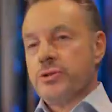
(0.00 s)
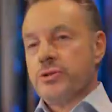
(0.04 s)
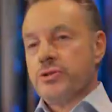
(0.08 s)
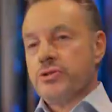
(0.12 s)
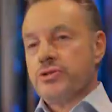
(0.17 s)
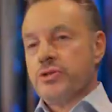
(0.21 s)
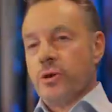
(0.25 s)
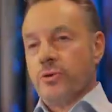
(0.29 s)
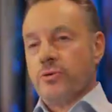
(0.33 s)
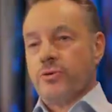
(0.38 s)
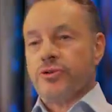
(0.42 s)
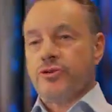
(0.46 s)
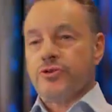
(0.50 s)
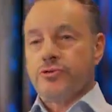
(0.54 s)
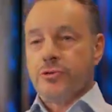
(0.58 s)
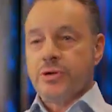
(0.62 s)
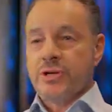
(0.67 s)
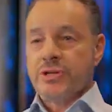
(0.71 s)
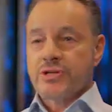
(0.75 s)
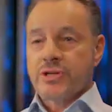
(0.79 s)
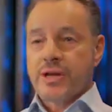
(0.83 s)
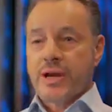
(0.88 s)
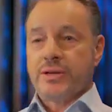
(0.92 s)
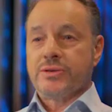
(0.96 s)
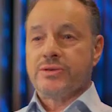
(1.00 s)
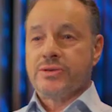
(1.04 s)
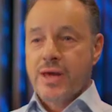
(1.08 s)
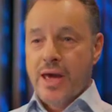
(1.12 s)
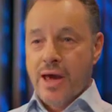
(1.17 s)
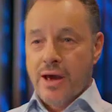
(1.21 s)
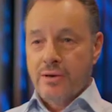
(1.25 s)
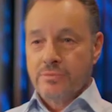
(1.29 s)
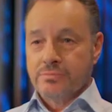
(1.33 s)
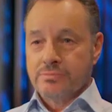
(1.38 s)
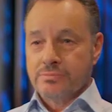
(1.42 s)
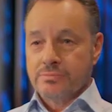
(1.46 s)
So the tree's cut
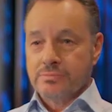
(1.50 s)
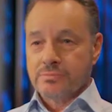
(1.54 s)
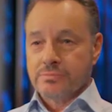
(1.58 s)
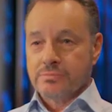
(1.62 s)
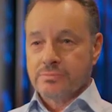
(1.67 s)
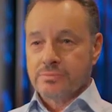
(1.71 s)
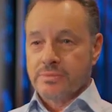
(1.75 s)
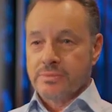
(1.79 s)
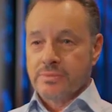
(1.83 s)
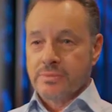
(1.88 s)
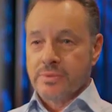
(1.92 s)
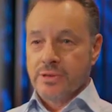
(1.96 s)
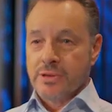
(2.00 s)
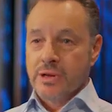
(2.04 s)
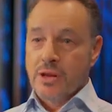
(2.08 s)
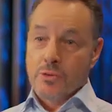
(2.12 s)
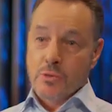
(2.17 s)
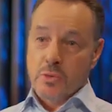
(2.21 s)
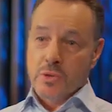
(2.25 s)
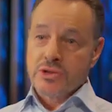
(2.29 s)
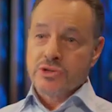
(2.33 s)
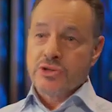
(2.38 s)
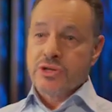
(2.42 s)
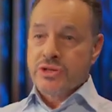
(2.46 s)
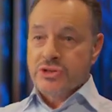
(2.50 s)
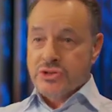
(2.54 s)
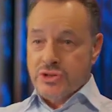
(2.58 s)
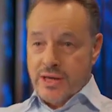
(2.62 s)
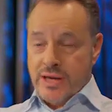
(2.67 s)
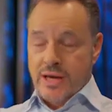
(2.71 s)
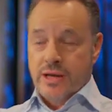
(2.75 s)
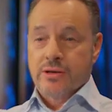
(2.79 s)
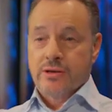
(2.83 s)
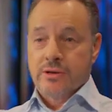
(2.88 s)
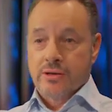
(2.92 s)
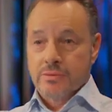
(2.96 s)
down. In other words, his
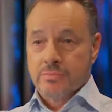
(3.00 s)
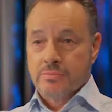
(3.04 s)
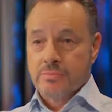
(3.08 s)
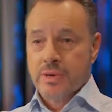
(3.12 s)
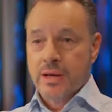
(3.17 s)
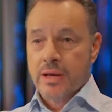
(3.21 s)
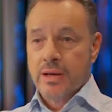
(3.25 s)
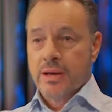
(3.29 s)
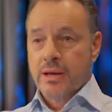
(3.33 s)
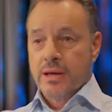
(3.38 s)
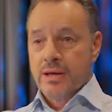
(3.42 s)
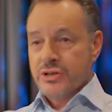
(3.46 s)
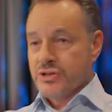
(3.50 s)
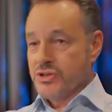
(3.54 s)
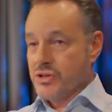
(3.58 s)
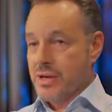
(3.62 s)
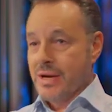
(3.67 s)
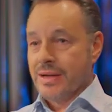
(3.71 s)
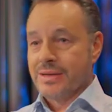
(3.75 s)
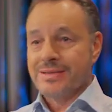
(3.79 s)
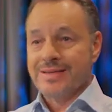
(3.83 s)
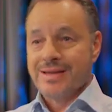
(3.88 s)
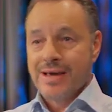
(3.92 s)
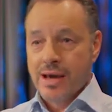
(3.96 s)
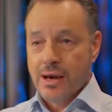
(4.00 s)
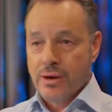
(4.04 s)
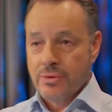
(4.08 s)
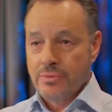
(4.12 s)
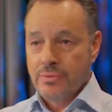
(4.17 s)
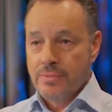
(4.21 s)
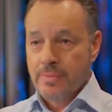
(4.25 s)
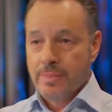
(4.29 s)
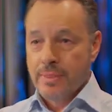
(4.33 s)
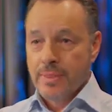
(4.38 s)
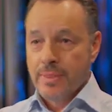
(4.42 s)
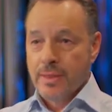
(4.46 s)
kingdom is cut
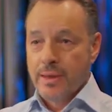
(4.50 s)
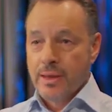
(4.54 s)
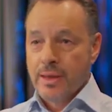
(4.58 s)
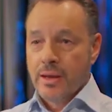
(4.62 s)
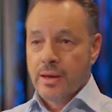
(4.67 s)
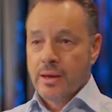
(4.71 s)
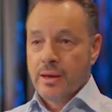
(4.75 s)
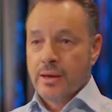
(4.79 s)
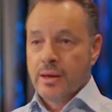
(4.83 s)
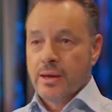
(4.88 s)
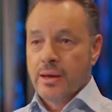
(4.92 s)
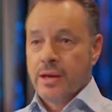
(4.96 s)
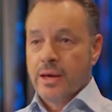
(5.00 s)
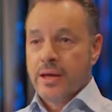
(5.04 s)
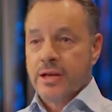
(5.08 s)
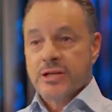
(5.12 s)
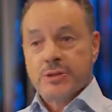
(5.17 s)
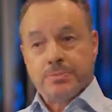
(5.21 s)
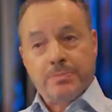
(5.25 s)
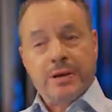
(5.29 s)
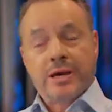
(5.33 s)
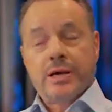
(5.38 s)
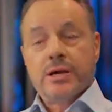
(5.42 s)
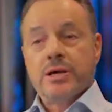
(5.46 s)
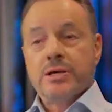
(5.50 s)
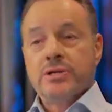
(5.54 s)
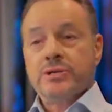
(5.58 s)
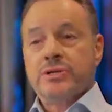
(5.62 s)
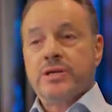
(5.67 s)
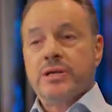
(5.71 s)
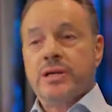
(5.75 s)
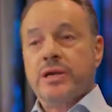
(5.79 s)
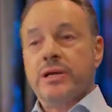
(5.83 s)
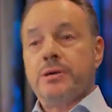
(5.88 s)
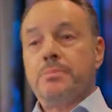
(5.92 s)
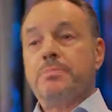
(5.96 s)
down. And it's
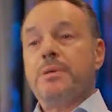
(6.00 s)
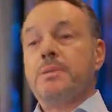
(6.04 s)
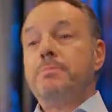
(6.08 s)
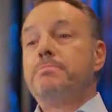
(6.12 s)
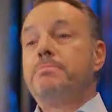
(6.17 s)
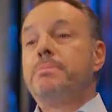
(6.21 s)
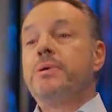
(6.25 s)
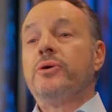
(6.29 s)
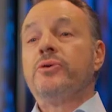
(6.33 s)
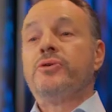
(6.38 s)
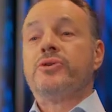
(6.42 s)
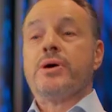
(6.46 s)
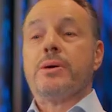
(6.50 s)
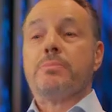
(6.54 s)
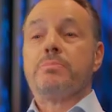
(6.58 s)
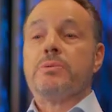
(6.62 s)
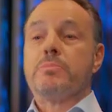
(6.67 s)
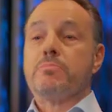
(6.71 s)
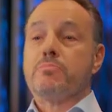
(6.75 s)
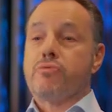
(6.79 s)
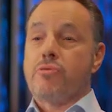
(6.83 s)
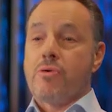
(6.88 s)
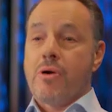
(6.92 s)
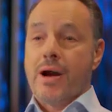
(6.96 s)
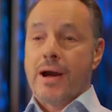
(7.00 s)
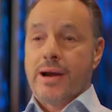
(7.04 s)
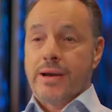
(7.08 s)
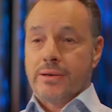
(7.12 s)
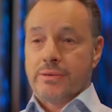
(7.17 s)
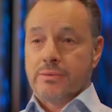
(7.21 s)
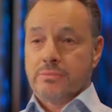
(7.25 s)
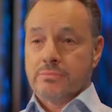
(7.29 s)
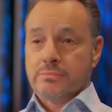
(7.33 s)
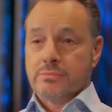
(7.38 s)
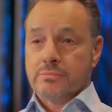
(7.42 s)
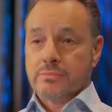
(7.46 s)
because he had been built up in
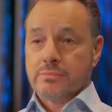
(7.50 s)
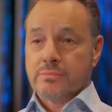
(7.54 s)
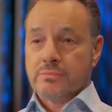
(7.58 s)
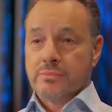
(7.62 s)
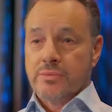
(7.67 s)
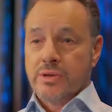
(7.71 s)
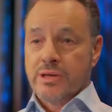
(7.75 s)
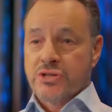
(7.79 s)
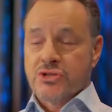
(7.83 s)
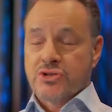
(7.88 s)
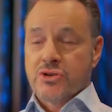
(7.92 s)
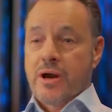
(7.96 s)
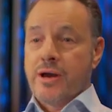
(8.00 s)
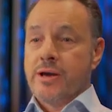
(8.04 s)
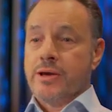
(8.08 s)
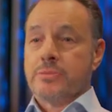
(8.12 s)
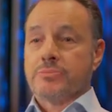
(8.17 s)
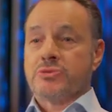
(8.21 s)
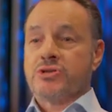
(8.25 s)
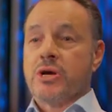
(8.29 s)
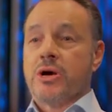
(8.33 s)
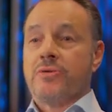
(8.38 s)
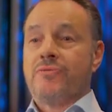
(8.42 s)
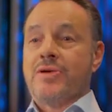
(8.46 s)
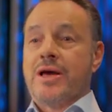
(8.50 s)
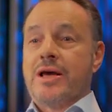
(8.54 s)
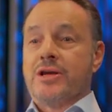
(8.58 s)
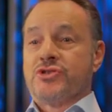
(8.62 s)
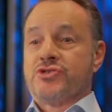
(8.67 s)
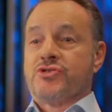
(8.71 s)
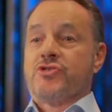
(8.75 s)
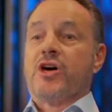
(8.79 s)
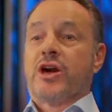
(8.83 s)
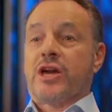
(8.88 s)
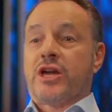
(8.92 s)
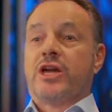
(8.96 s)
pride. He saw himself
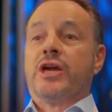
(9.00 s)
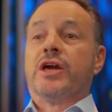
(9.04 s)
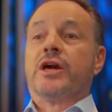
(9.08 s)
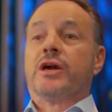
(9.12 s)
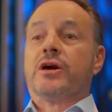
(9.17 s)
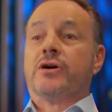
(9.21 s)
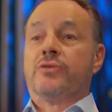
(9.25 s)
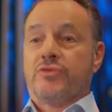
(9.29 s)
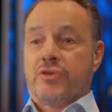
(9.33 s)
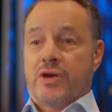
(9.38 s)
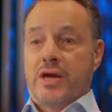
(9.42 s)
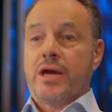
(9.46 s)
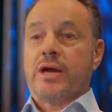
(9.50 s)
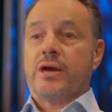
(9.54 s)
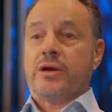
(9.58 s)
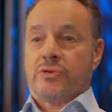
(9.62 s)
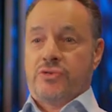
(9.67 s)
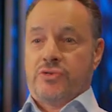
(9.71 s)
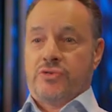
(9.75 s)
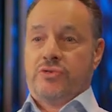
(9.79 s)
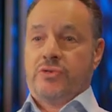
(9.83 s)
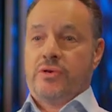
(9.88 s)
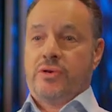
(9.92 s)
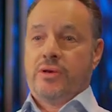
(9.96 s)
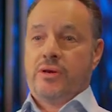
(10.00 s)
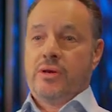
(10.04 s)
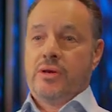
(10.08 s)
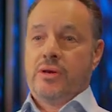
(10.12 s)
as the King of Kings.